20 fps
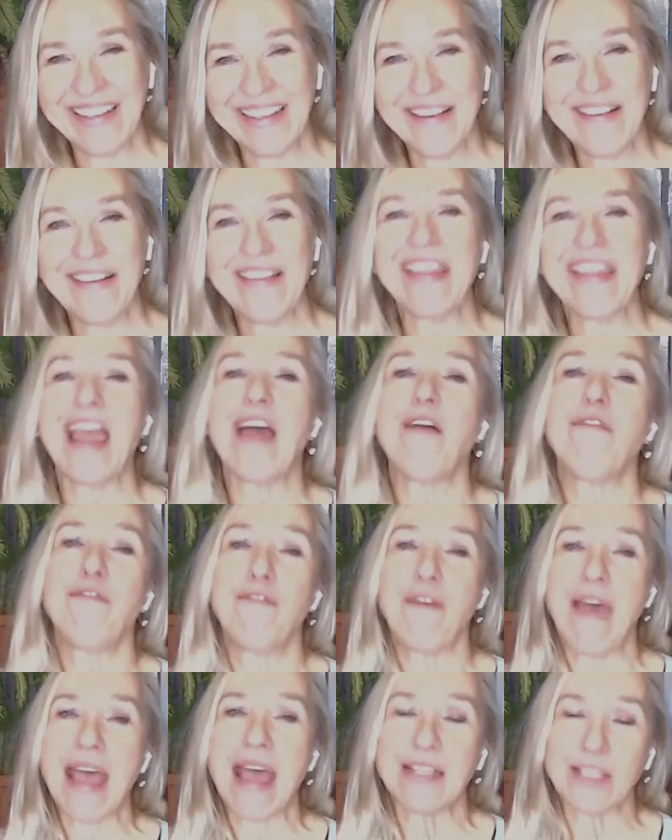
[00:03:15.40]
They are
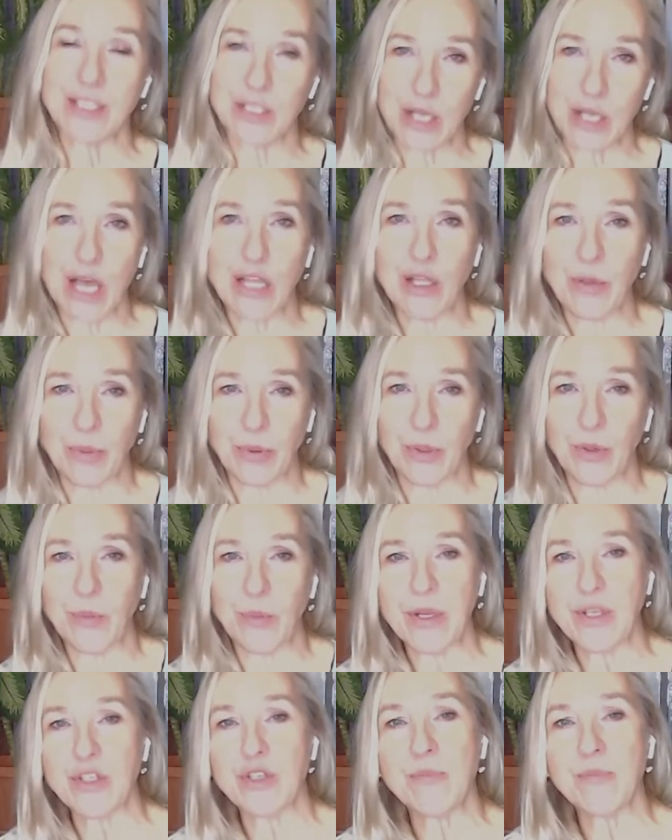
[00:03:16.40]
fat soluble,
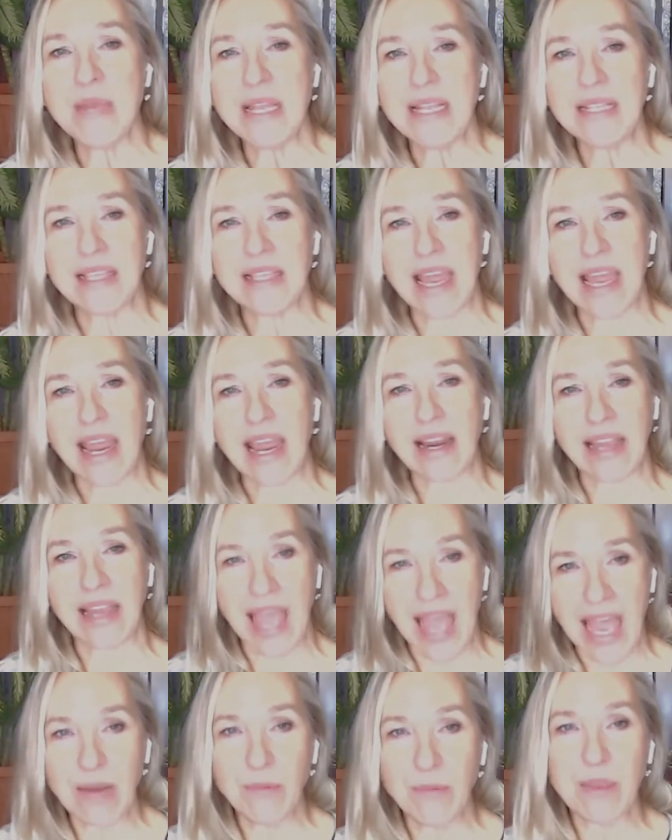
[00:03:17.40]
which means they
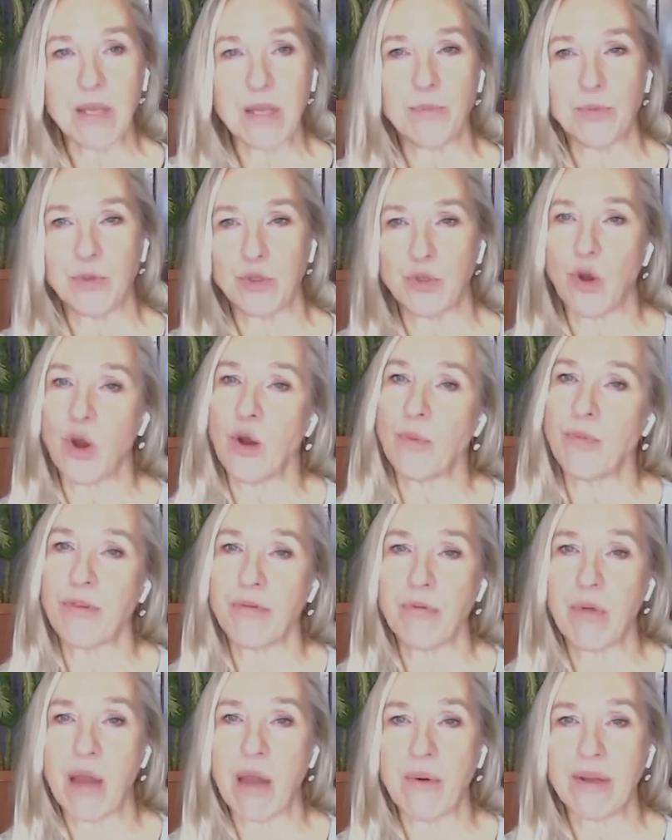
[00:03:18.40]
can be absorbed
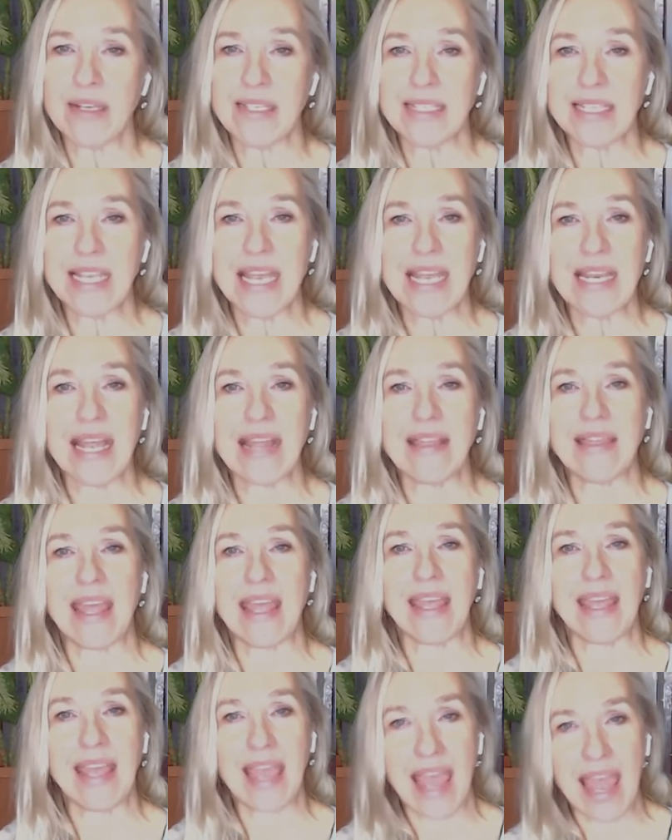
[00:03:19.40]
through our skin and
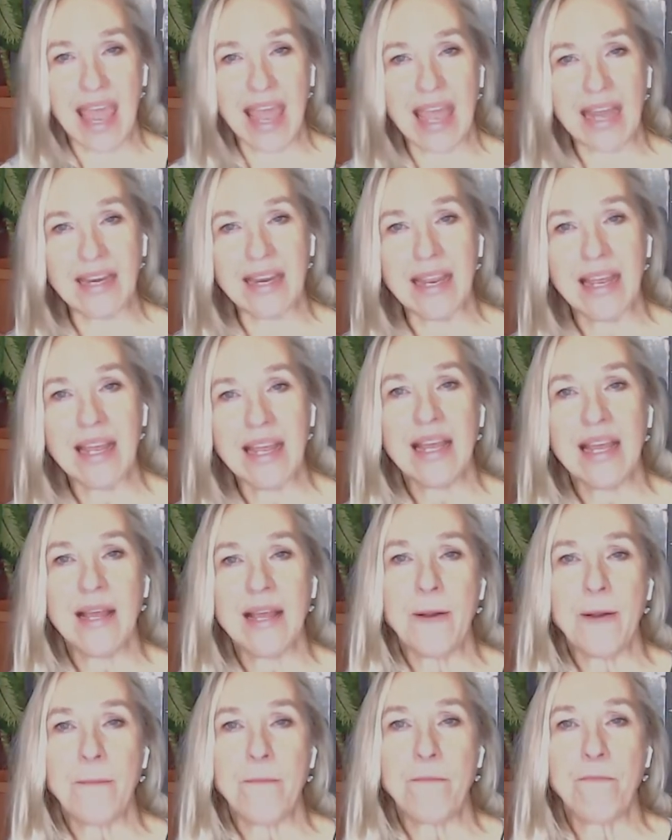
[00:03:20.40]
they can
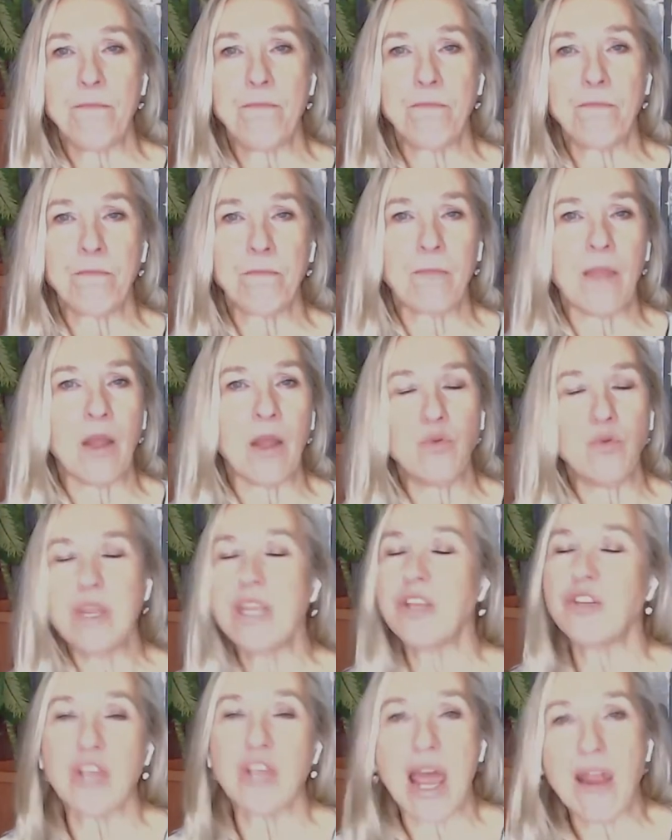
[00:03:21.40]

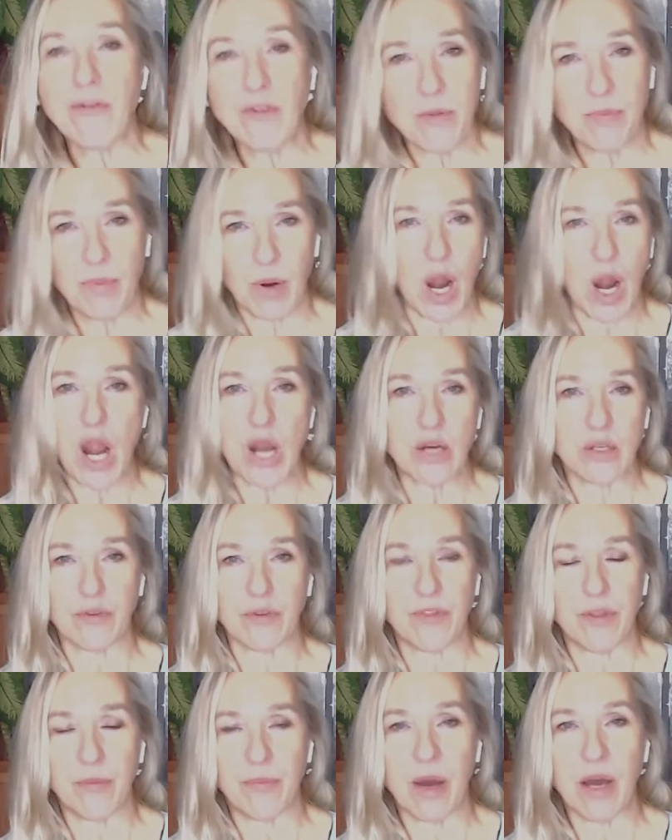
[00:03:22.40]
reach every part
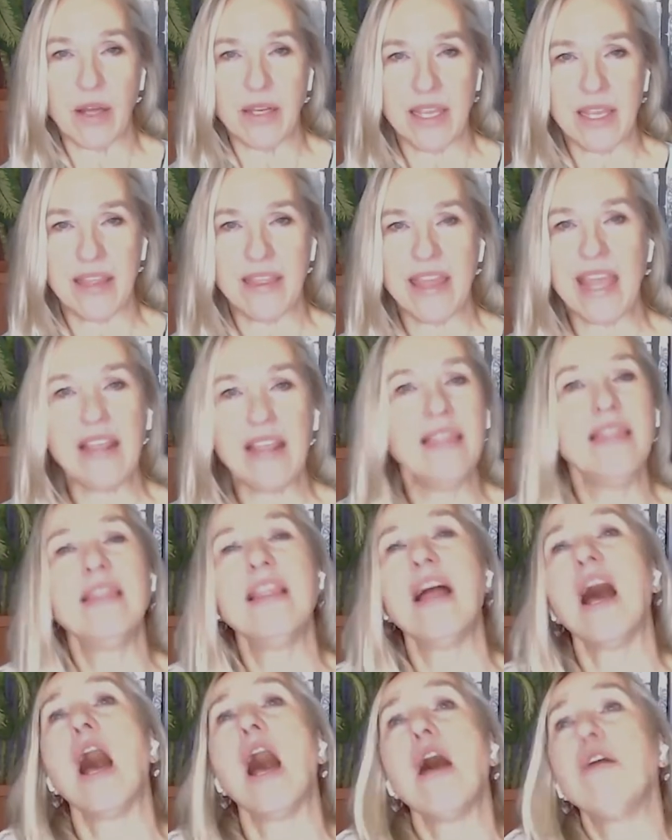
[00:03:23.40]
of the body. They
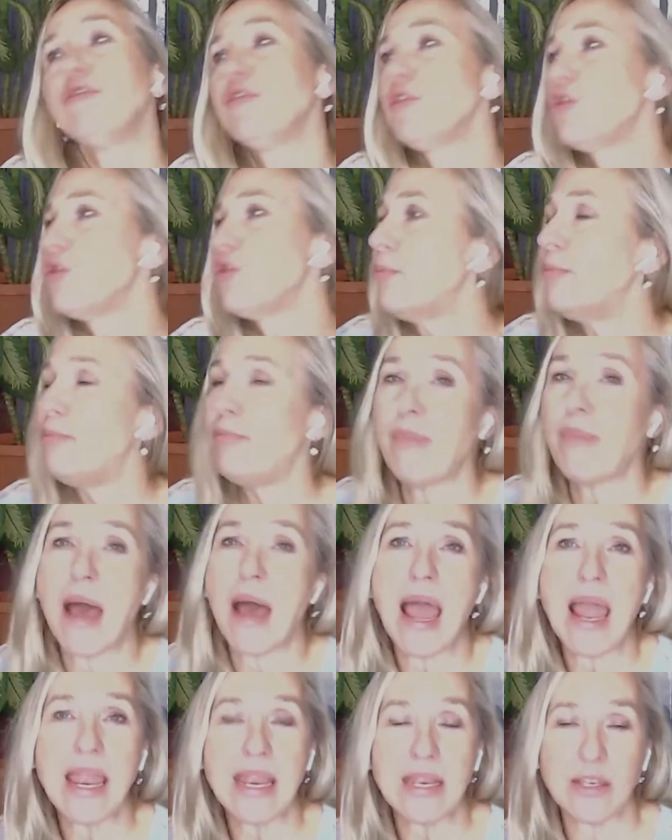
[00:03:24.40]
love to
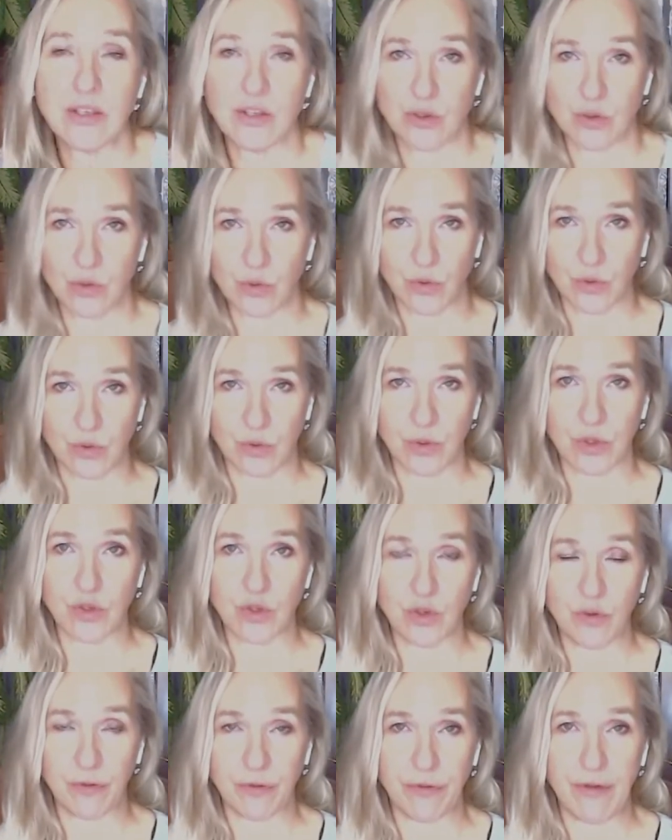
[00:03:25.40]
bind to
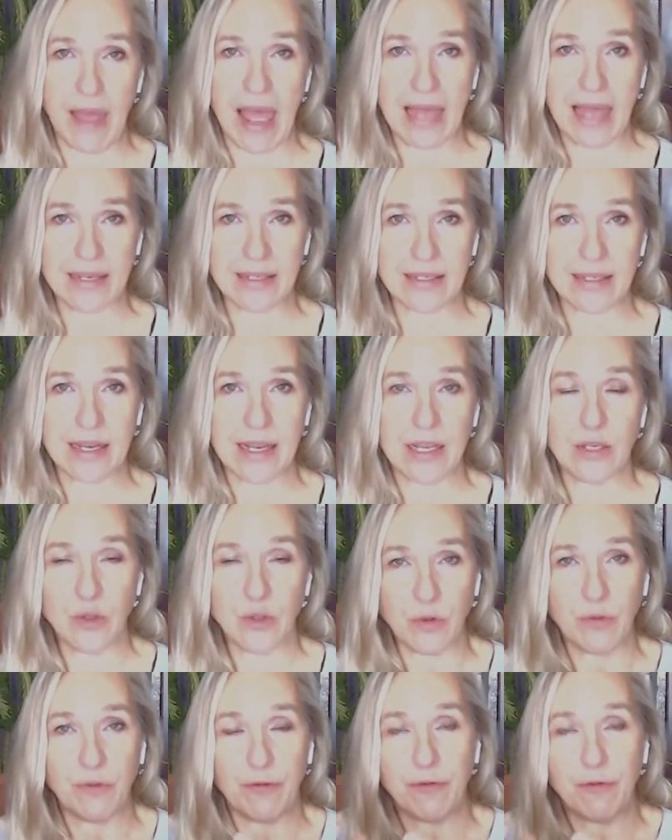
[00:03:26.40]
fat,
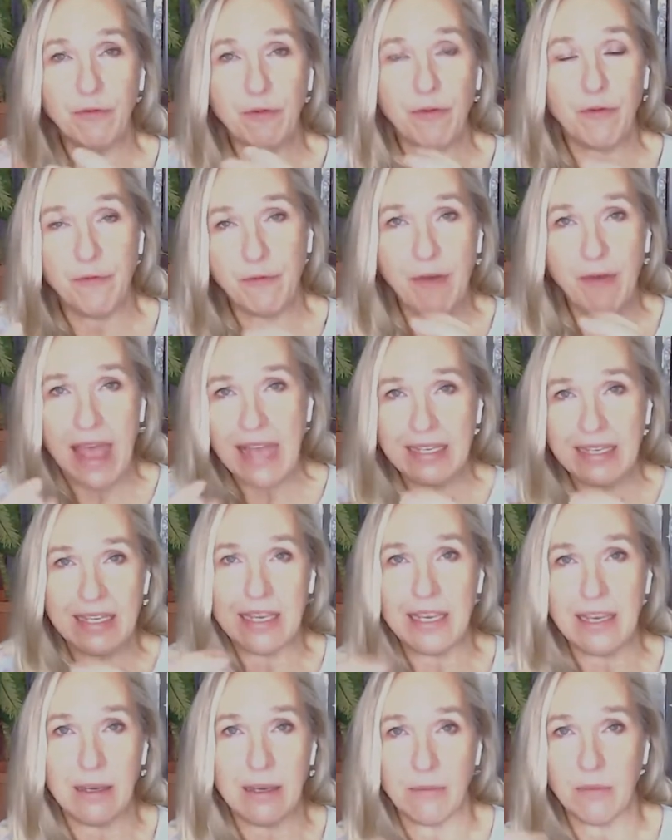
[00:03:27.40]
to
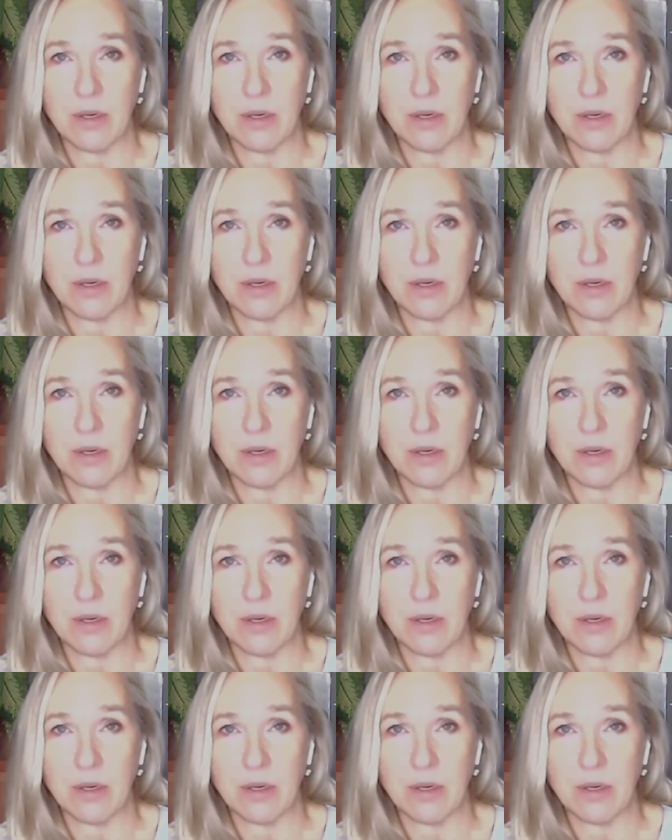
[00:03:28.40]
fatty